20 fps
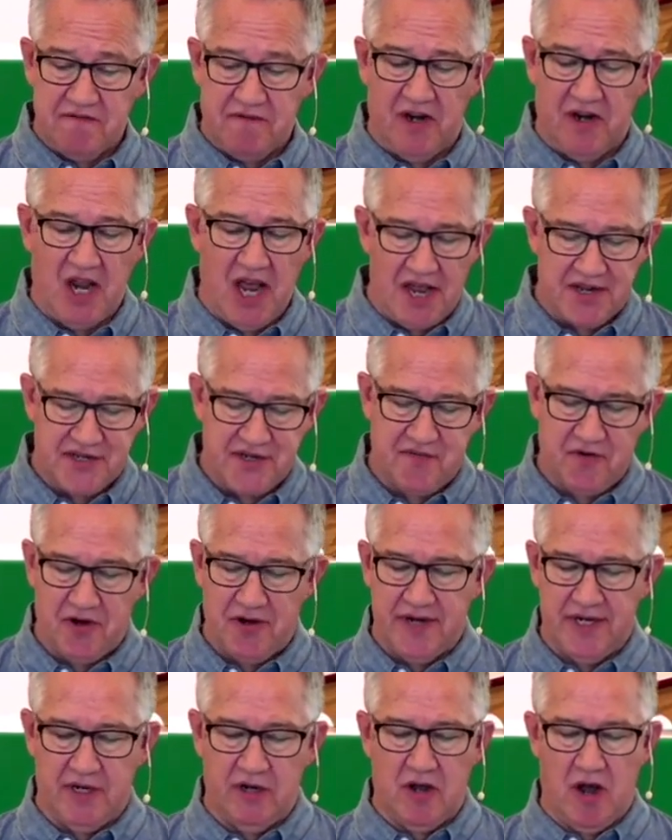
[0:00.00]
philosopher,
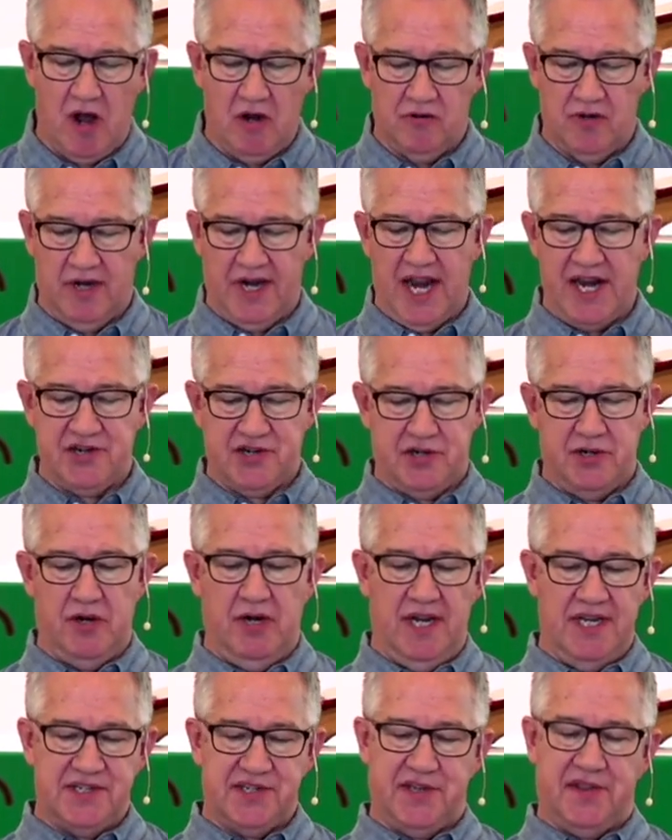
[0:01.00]
and
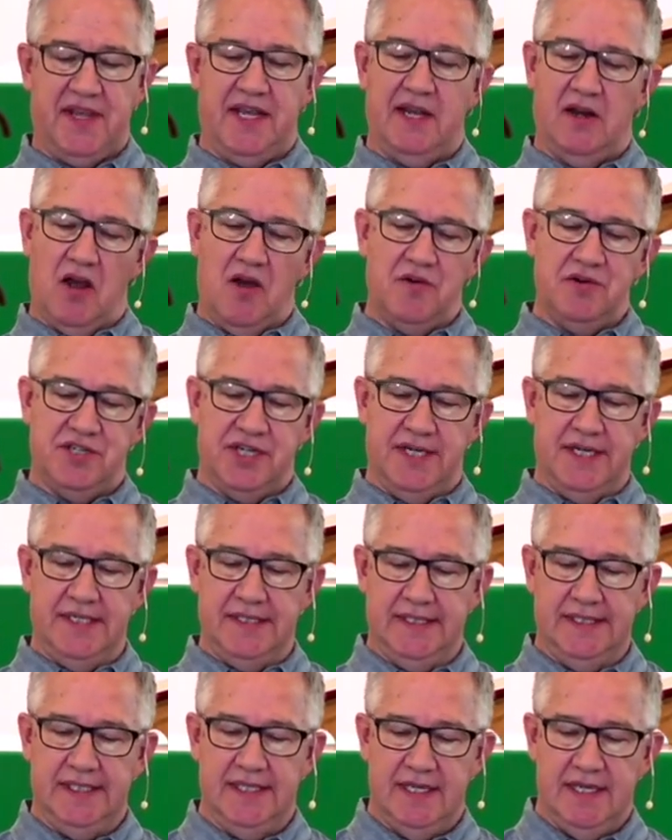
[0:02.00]
congregationalist theologian.
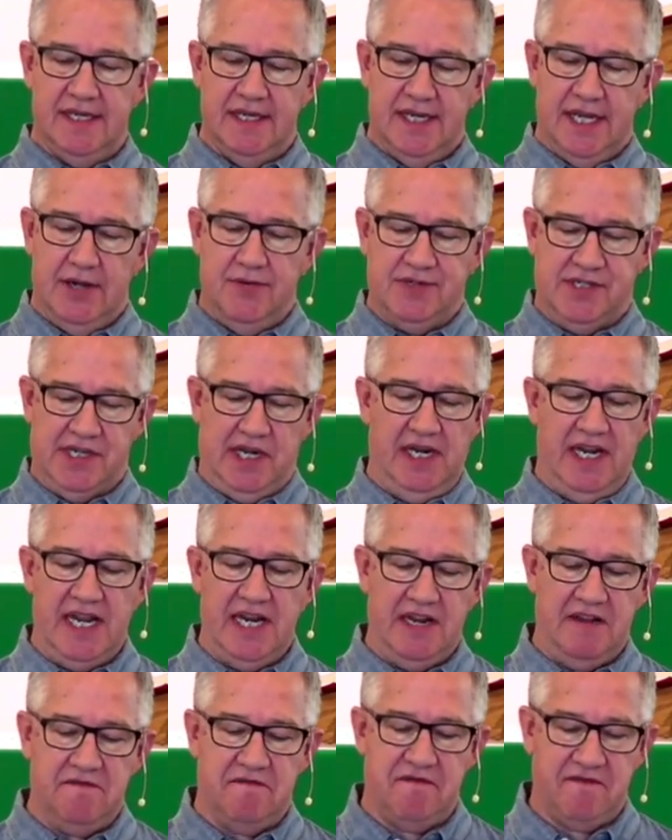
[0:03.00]
He was a
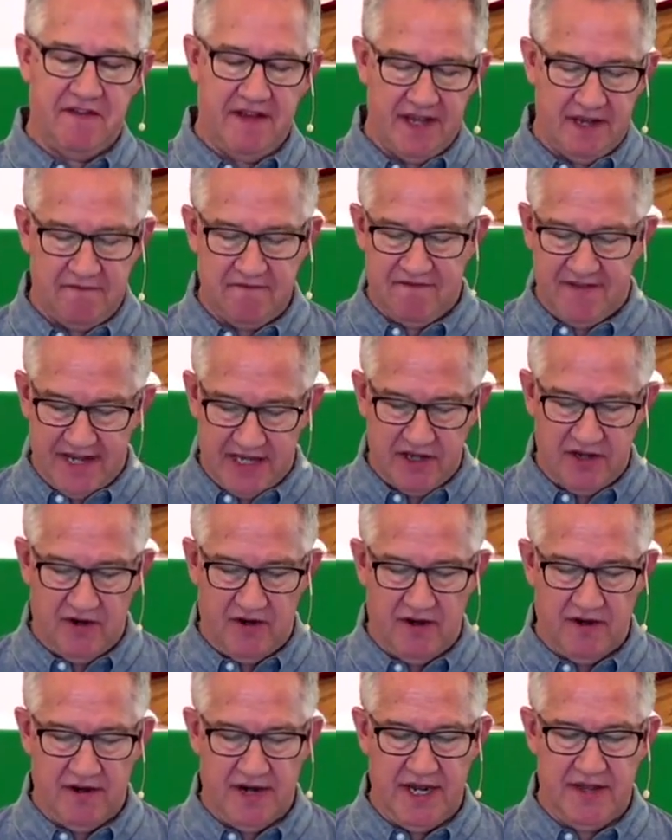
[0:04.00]
leading fi-
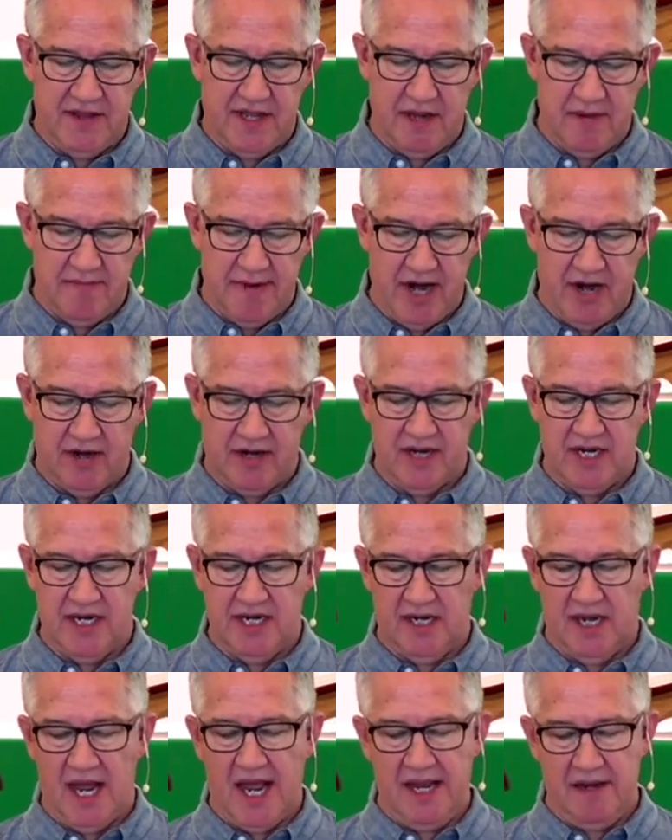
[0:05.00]
figure in the American
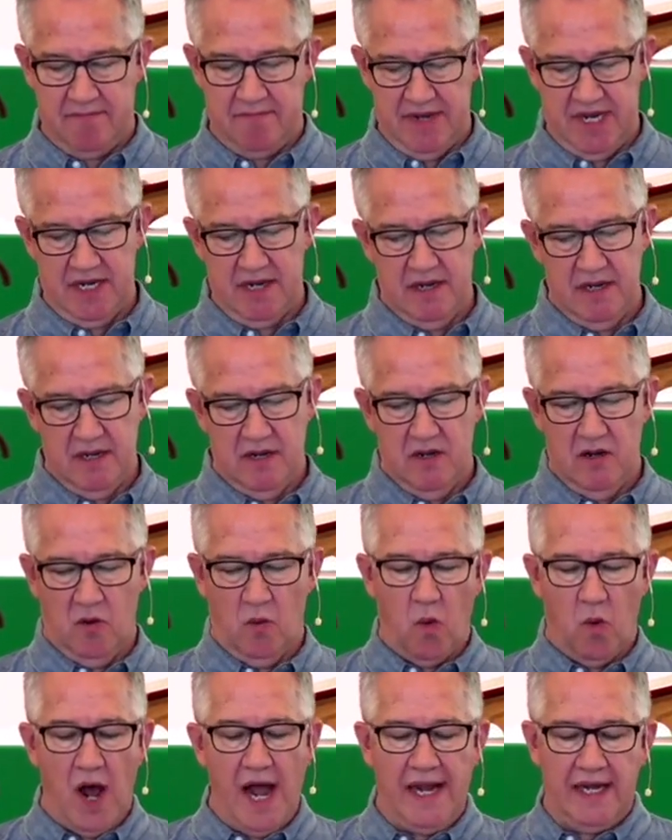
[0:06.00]
Enlightenment,
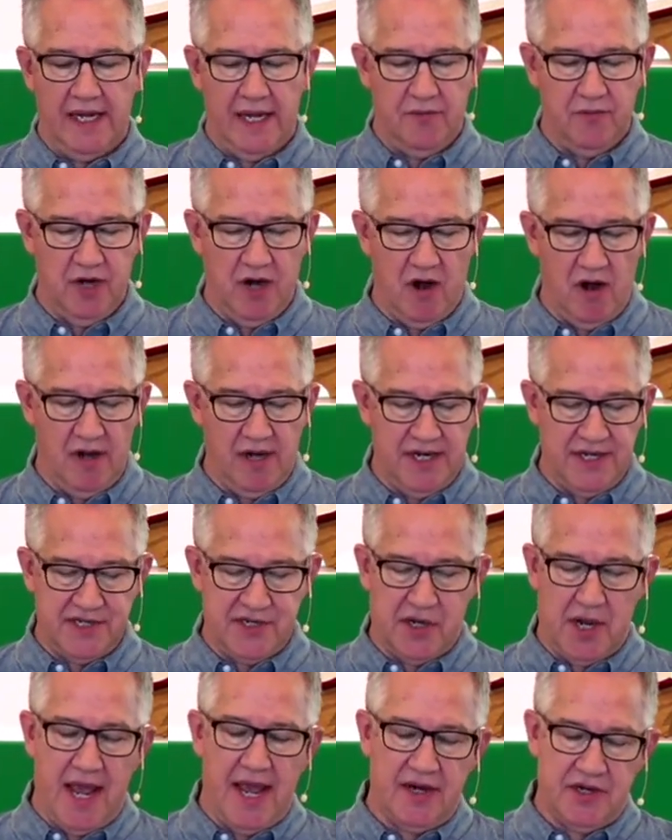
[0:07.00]
widely regarded
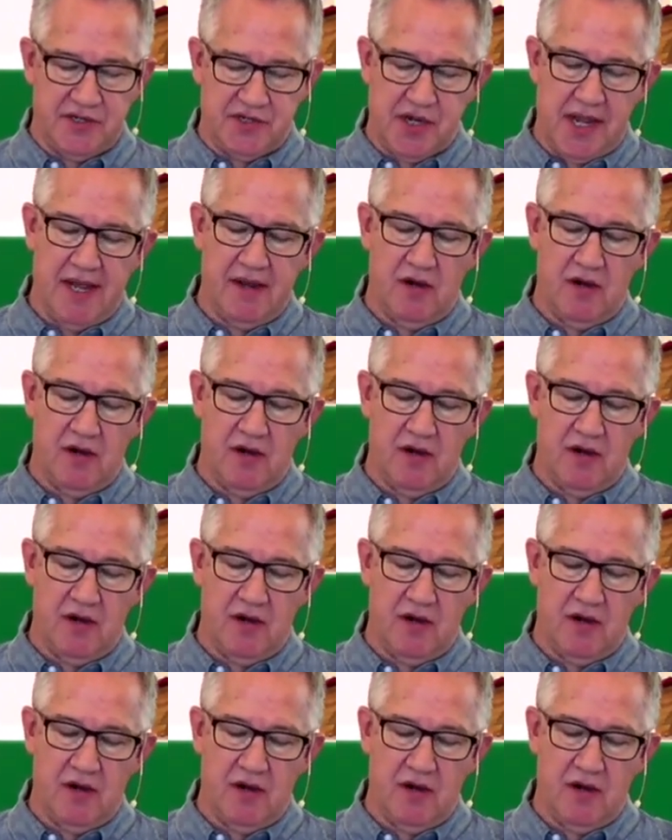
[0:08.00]
as, as